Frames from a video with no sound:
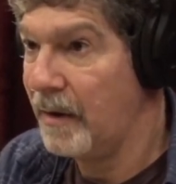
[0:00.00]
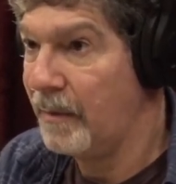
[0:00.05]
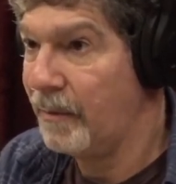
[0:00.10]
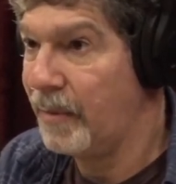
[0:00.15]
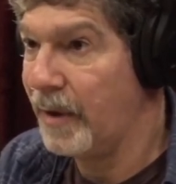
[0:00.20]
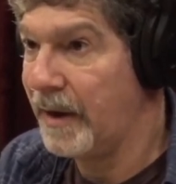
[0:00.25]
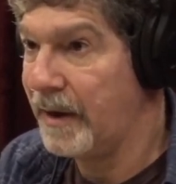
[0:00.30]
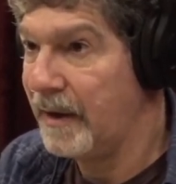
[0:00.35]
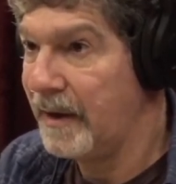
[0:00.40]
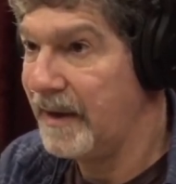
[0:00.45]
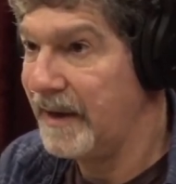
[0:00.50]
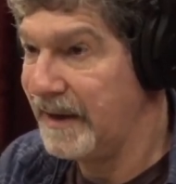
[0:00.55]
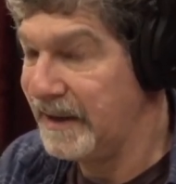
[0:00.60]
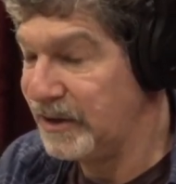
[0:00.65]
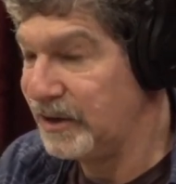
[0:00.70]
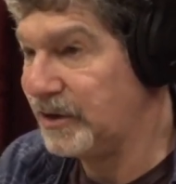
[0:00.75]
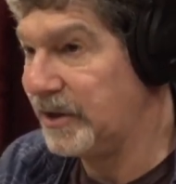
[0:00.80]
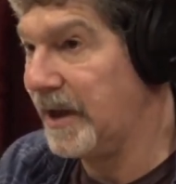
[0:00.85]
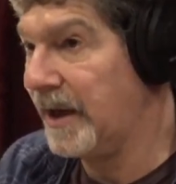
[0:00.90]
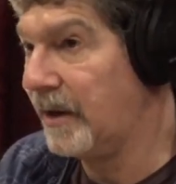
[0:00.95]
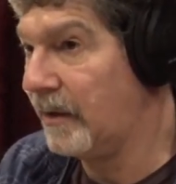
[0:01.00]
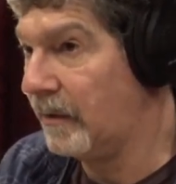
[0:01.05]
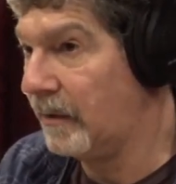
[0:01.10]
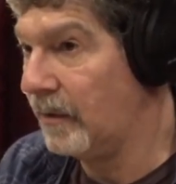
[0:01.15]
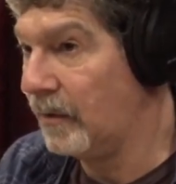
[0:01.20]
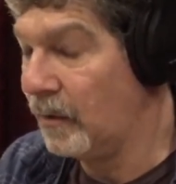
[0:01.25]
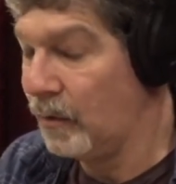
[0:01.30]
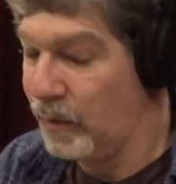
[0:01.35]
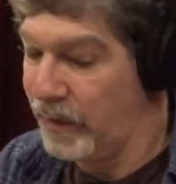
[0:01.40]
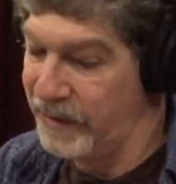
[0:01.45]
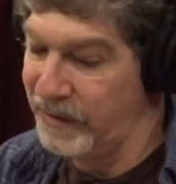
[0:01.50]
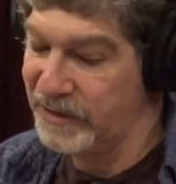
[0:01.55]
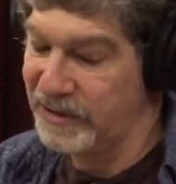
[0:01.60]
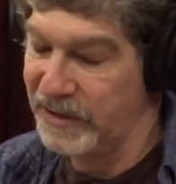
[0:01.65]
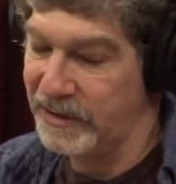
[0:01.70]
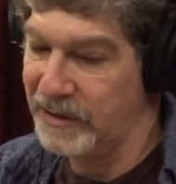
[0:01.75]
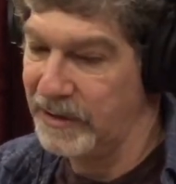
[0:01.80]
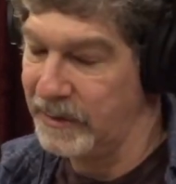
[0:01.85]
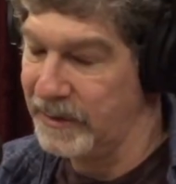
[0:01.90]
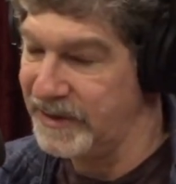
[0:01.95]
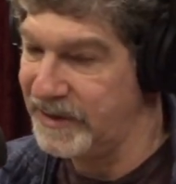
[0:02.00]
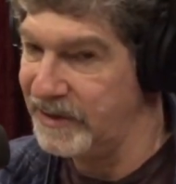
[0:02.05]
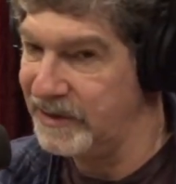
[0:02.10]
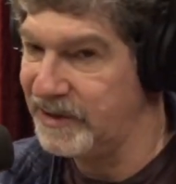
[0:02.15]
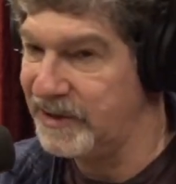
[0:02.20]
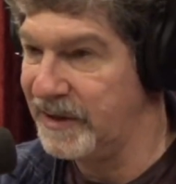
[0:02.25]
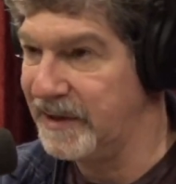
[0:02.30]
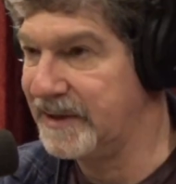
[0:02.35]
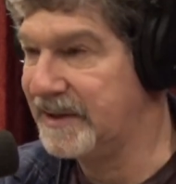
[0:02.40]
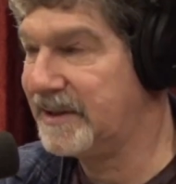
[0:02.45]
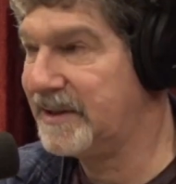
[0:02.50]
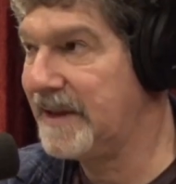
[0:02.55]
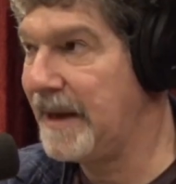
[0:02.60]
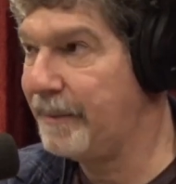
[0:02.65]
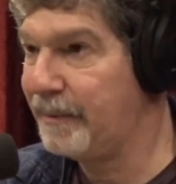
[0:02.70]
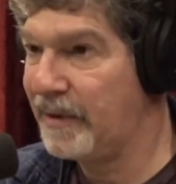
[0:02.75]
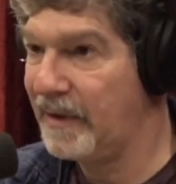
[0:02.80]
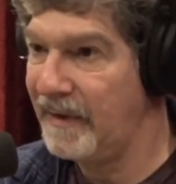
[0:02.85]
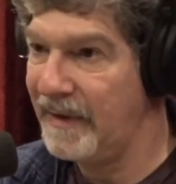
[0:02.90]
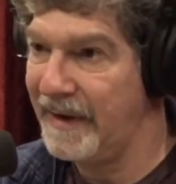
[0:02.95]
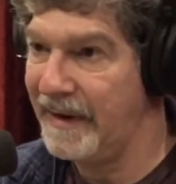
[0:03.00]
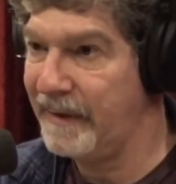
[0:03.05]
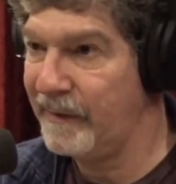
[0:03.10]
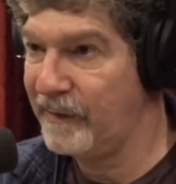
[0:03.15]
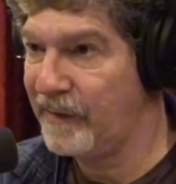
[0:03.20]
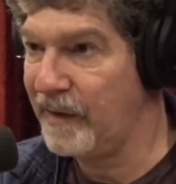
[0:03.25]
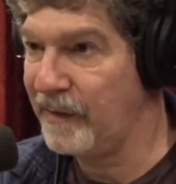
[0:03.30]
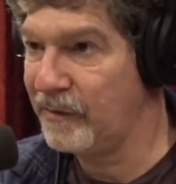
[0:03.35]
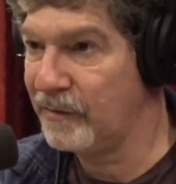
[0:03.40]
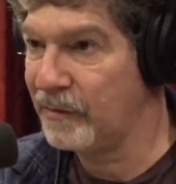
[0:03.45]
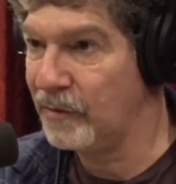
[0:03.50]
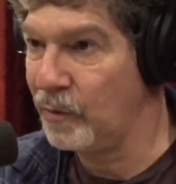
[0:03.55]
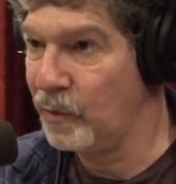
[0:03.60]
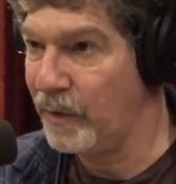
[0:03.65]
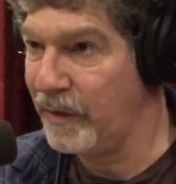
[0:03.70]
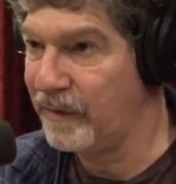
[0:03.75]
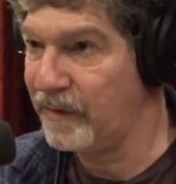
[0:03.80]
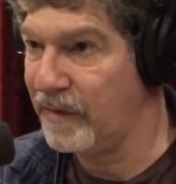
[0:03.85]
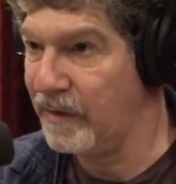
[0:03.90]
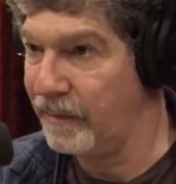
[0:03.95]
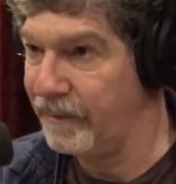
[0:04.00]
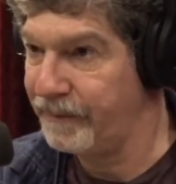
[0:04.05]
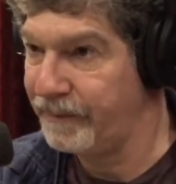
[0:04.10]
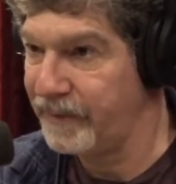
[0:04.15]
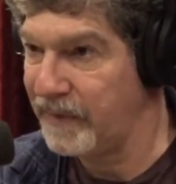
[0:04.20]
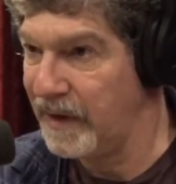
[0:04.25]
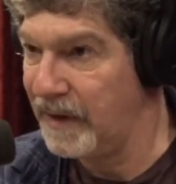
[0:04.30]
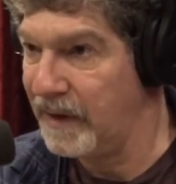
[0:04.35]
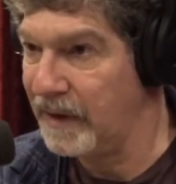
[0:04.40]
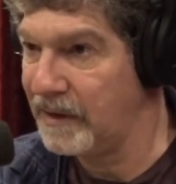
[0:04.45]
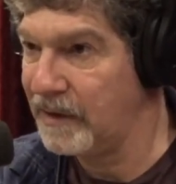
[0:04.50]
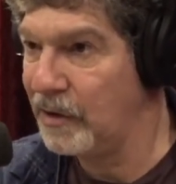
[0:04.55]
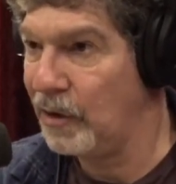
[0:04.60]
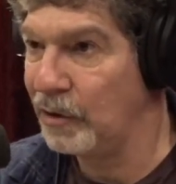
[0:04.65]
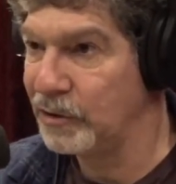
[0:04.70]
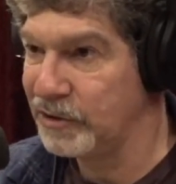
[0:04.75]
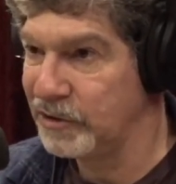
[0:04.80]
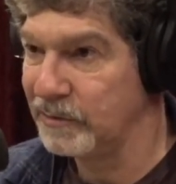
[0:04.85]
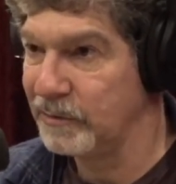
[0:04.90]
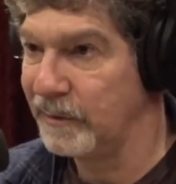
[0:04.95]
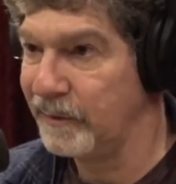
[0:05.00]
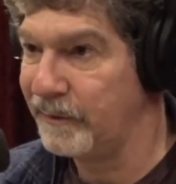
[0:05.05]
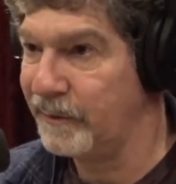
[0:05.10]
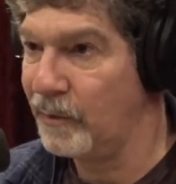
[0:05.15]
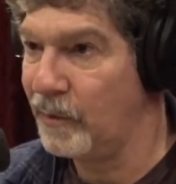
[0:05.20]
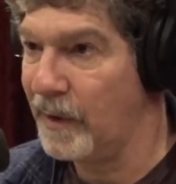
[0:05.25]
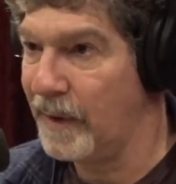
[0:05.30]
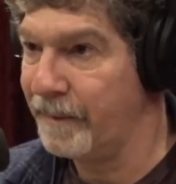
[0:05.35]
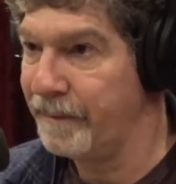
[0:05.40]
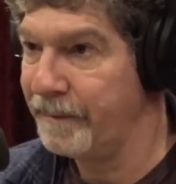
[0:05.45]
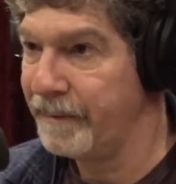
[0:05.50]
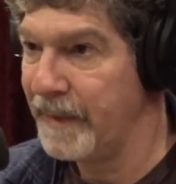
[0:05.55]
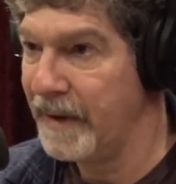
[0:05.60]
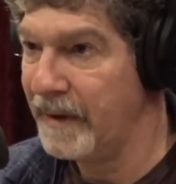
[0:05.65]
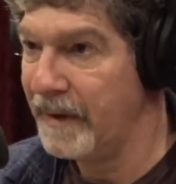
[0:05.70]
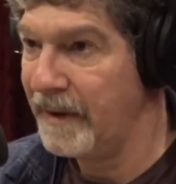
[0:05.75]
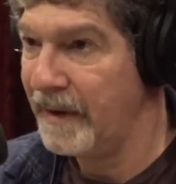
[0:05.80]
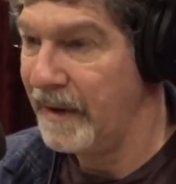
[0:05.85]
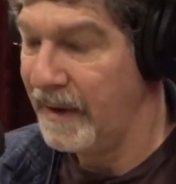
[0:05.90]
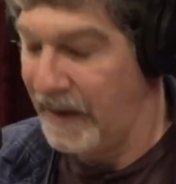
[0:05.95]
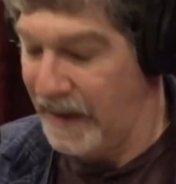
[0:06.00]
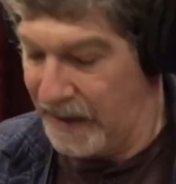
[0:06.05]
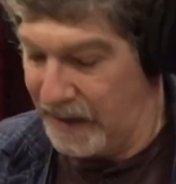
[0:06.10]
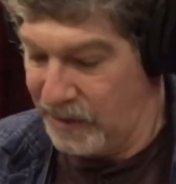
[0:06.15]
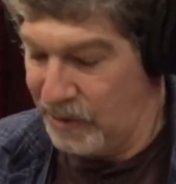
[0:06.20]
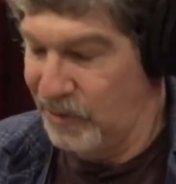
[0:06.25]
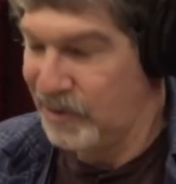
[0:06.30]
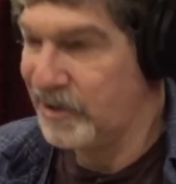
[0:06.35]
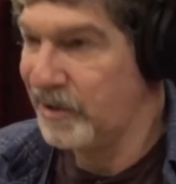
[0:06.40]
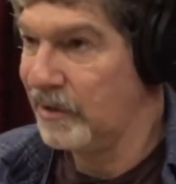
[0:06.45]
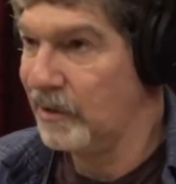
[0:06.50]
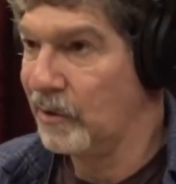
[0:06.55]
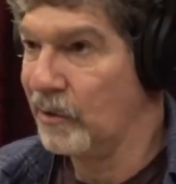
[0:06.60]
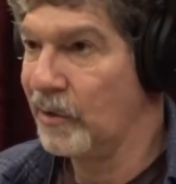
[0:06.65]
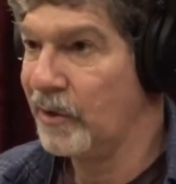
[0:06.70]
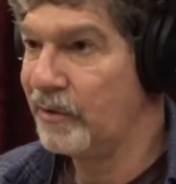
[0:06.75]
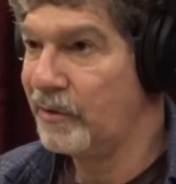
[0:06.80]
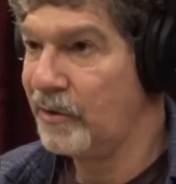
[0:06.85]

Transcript: But in general, what you should do is you should accept the ancestral wisdom in a cultural form, and you should learn to